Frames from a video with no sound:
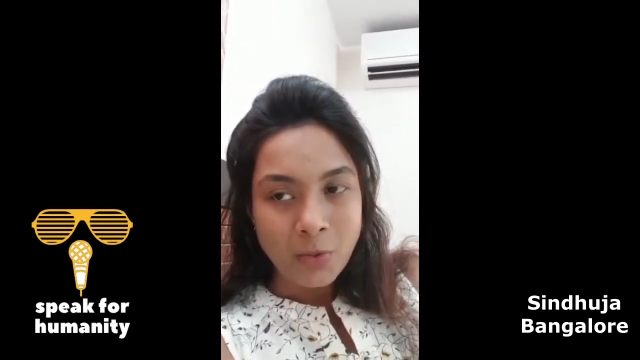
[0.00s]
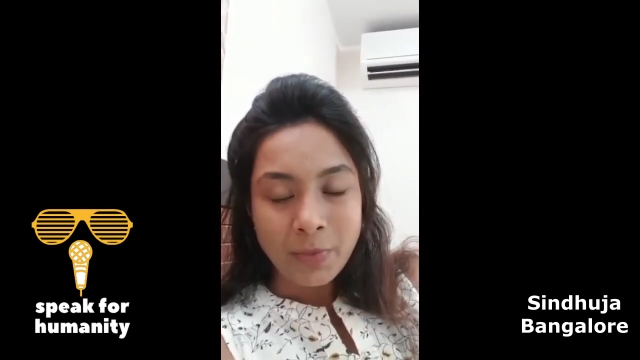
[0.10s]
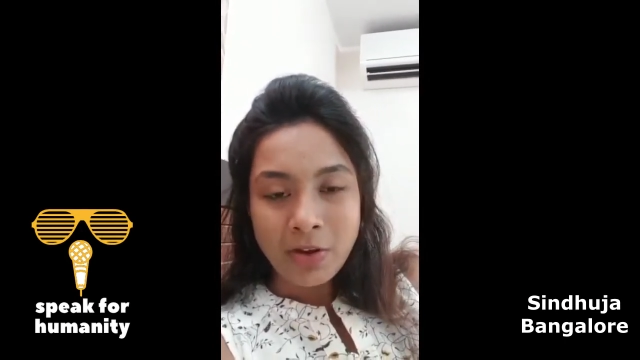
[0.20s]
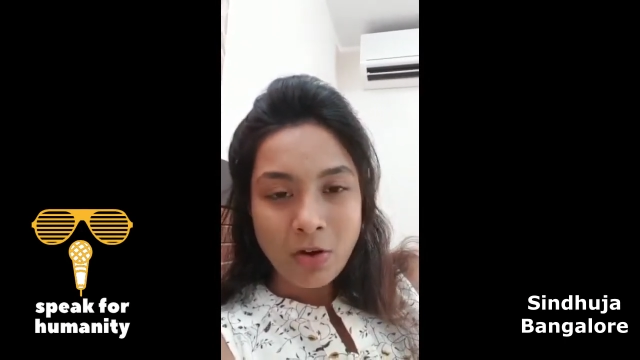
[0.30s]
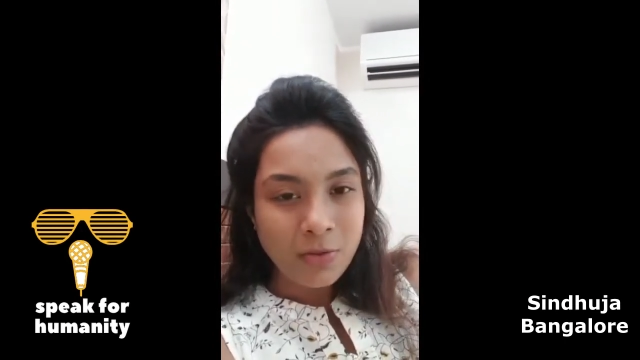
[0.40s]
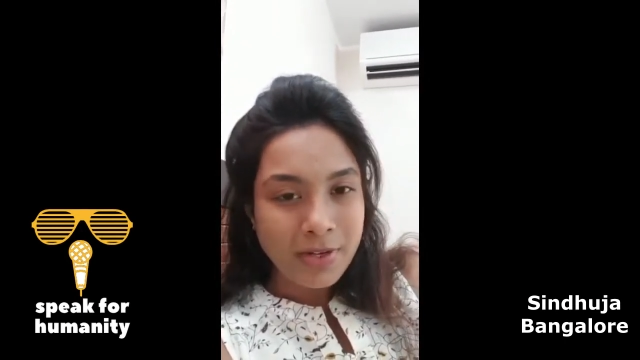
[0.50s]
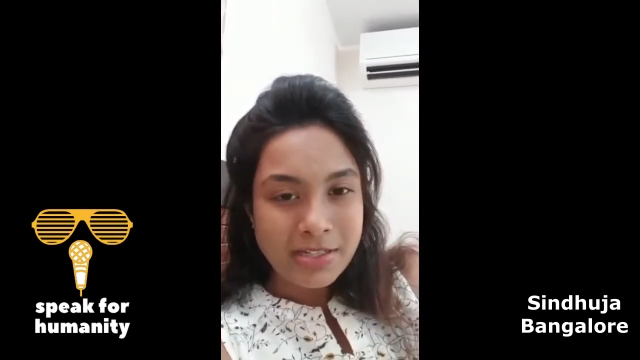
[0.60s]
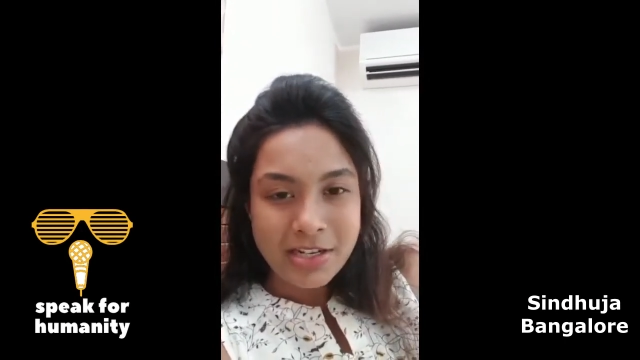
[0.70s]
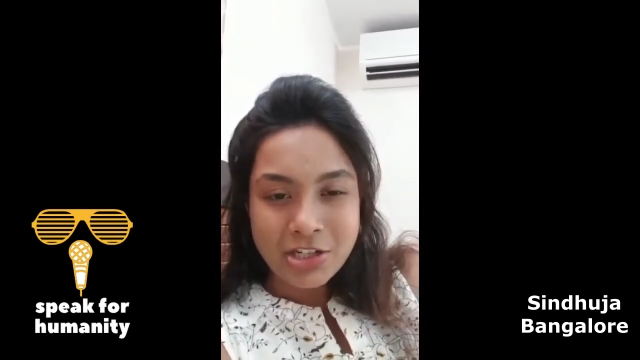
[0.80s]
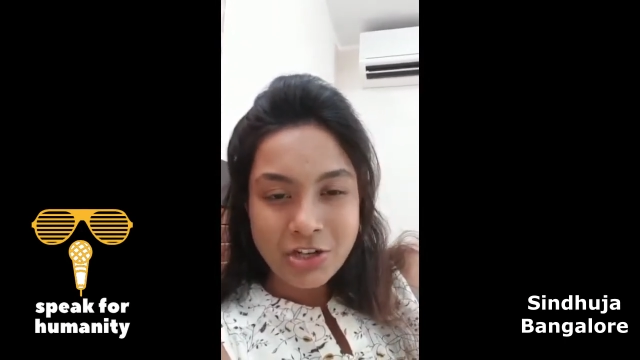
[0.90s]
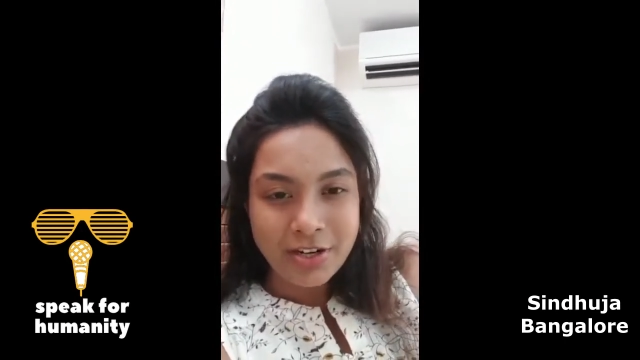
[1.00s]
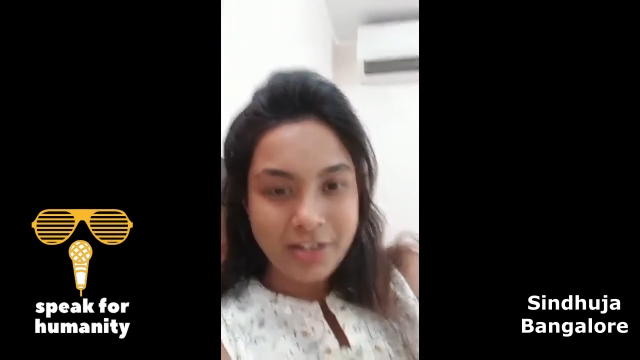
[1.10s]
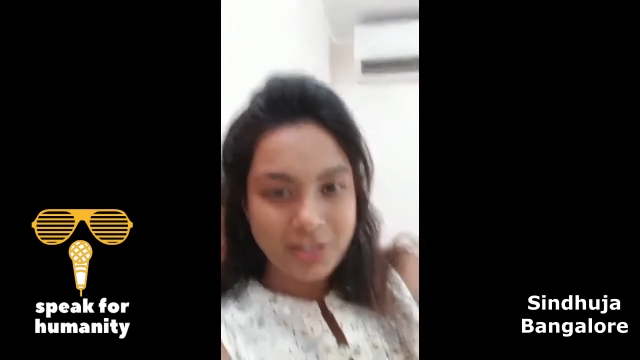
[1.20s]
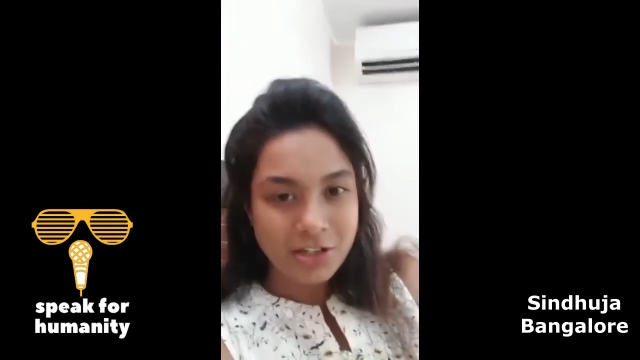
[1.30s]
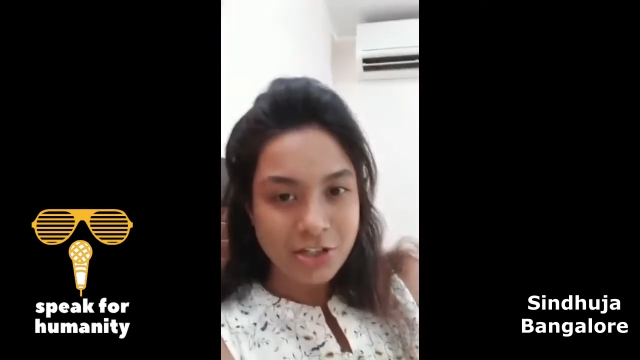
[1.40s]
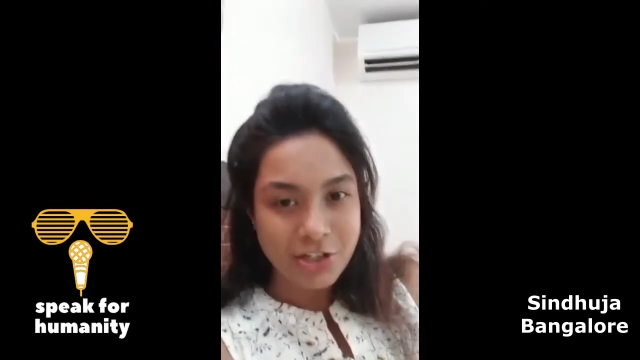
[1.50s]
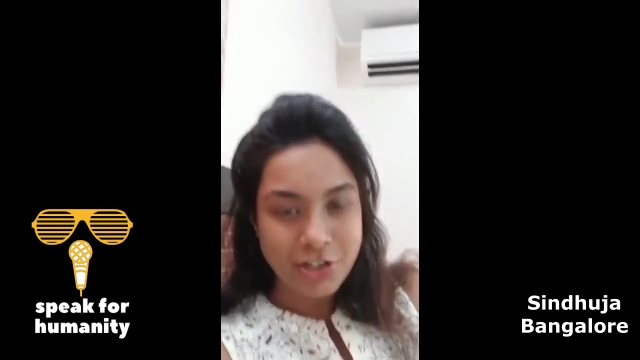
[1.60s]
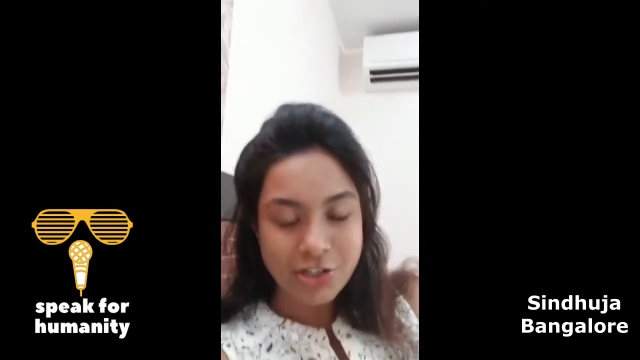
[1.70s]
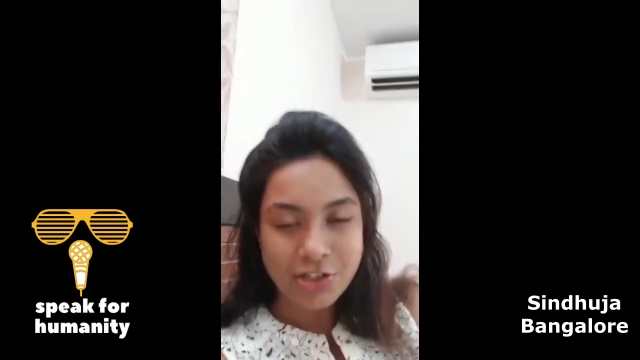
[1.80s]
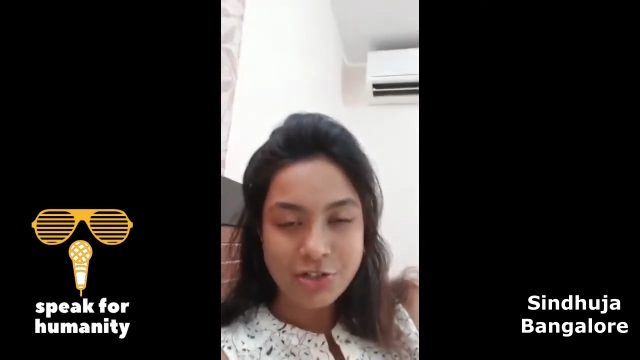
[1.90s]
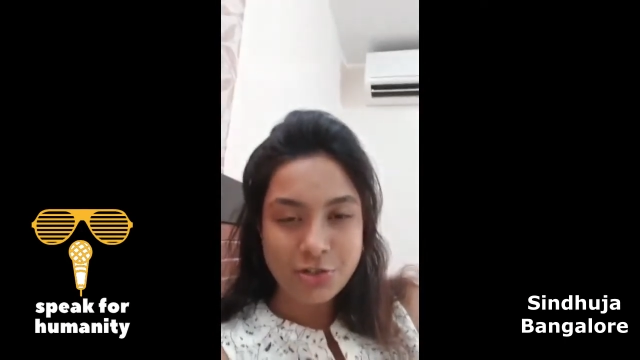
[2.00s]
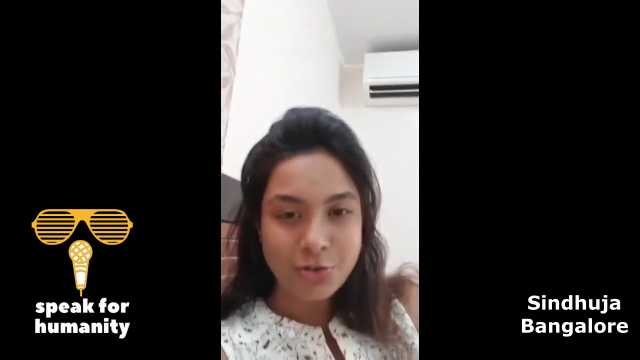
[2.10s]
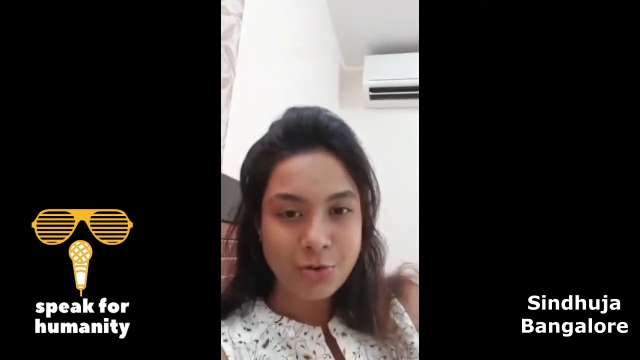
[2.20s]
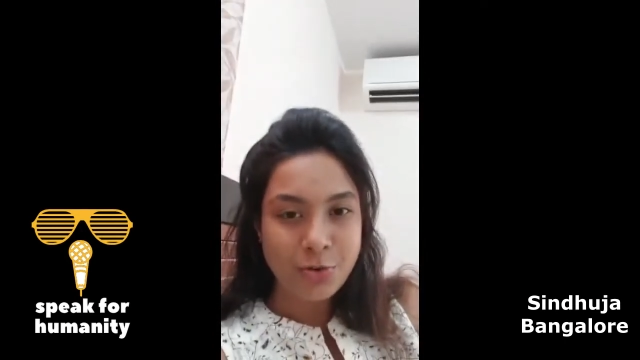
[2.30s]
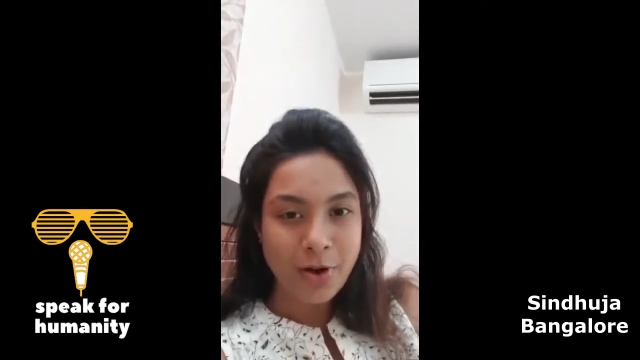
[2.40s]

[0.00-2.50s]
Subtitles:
We always teach our younger generations to grow